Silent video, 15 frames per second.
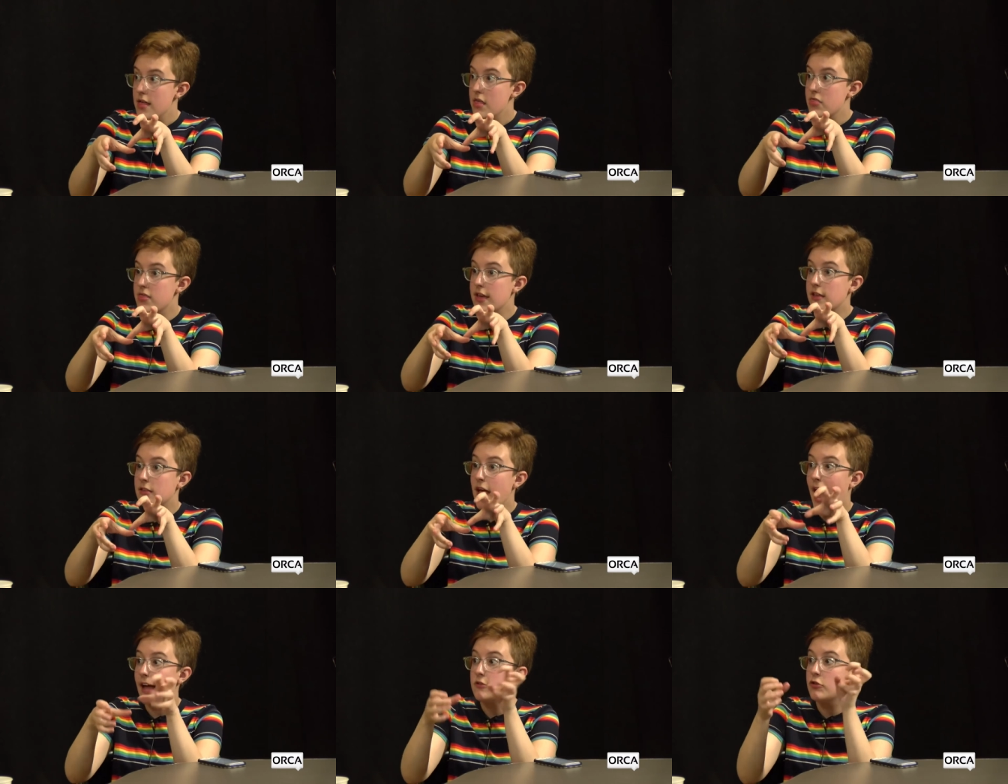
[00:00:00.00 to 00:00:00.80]
They
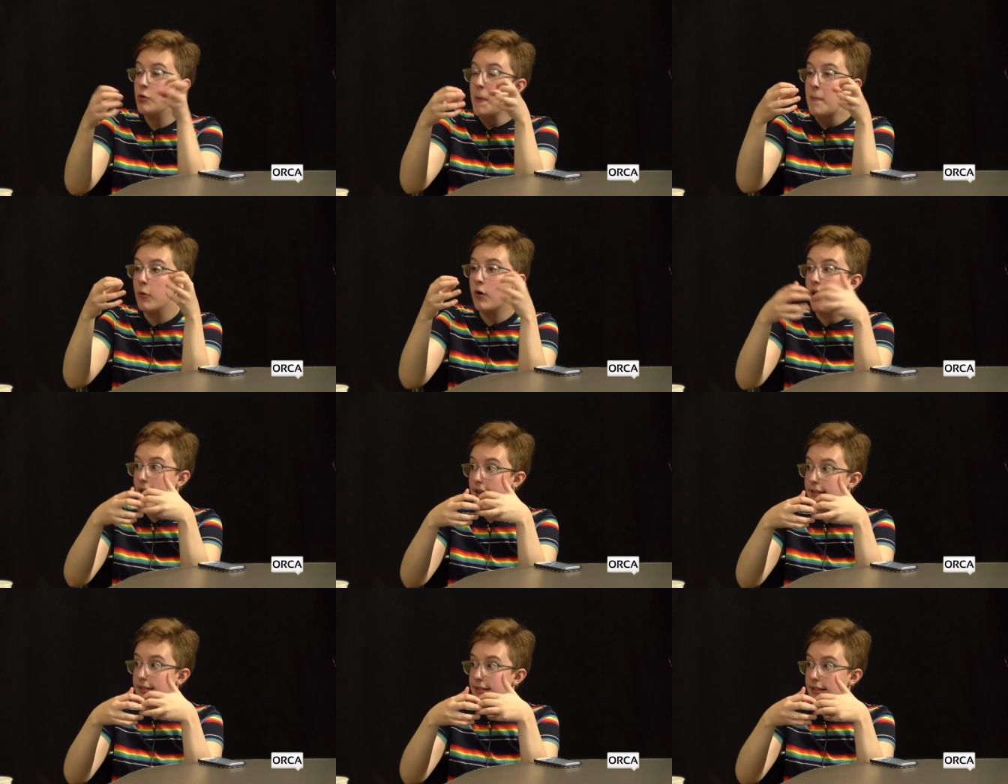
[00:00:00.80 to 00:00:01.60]
had two people
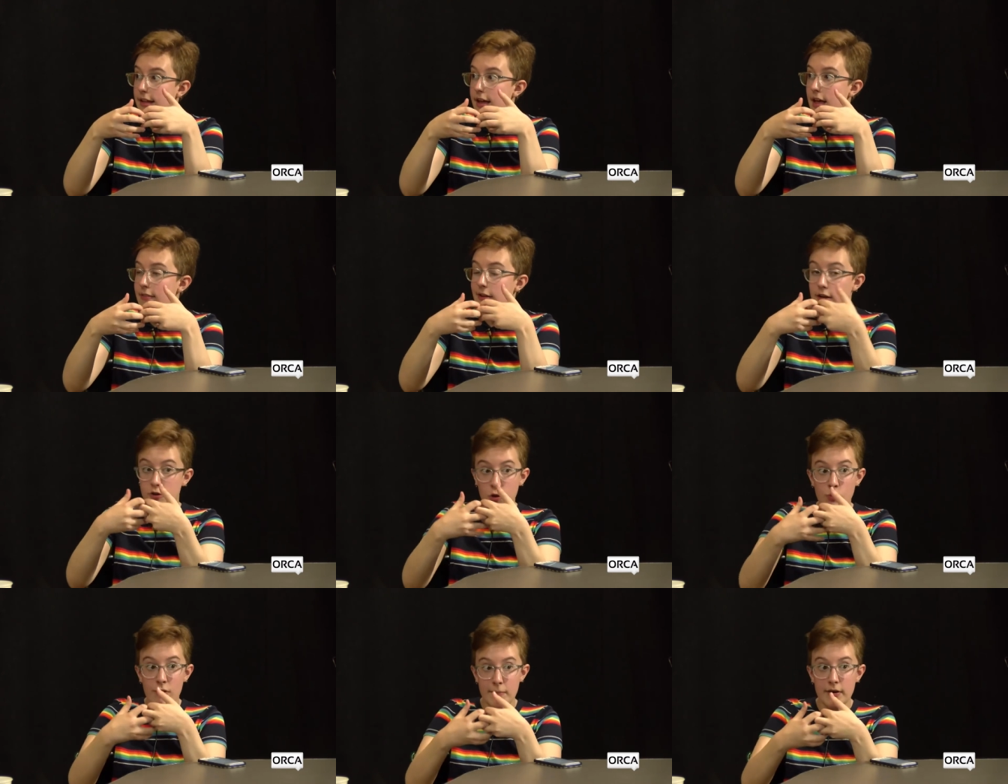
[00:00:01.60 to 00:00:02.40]
kiss, like
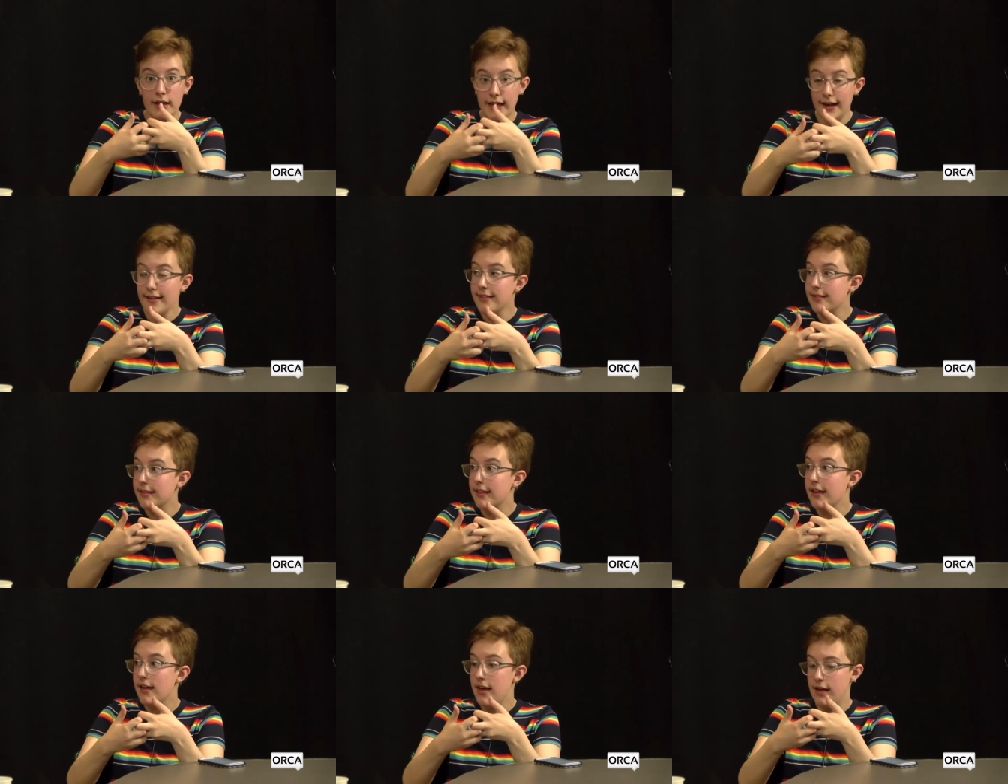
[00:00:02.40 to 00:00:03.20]
two women
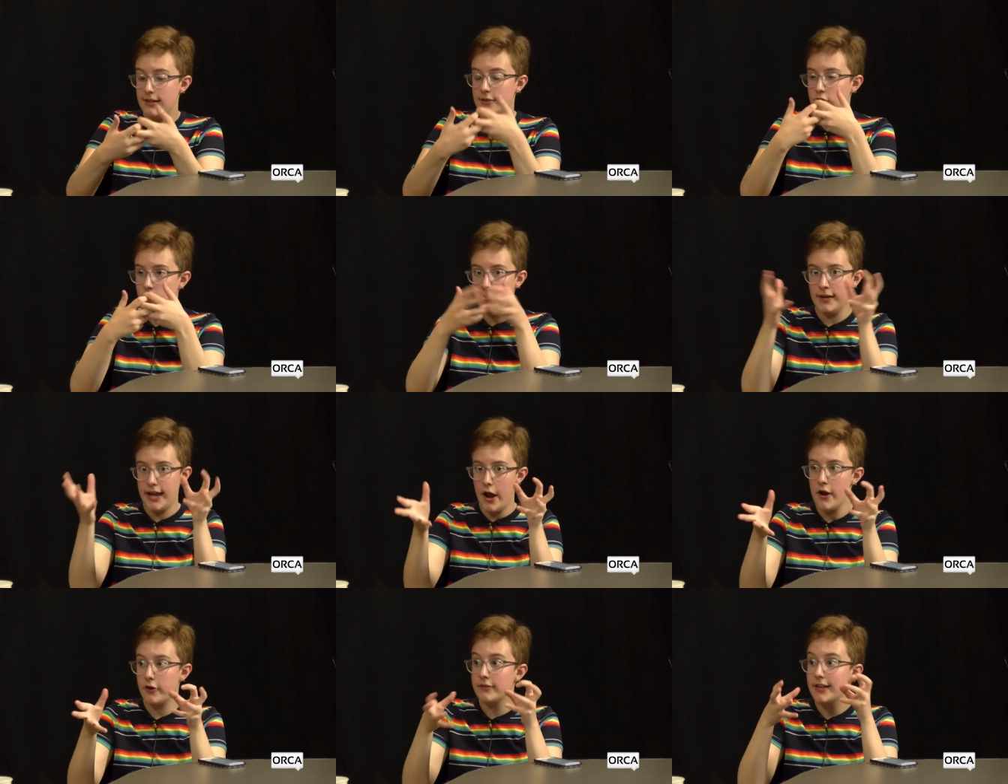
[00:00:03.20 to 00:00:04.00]
kiss. These two main
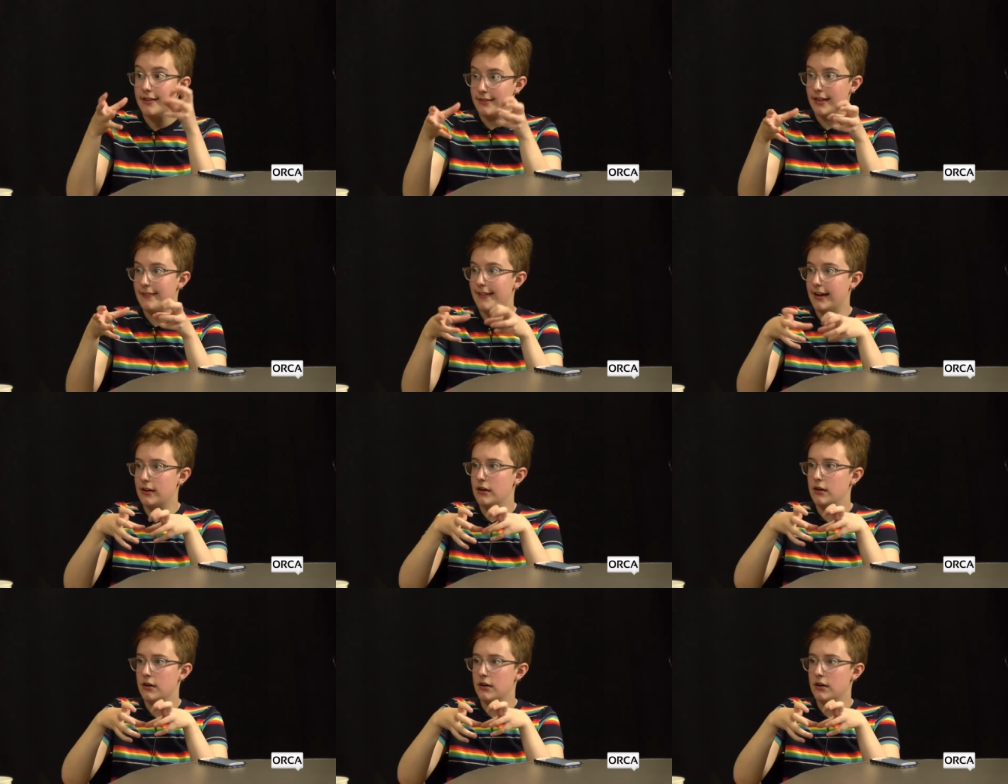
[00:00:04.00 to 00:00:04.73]
characters kiss in like a.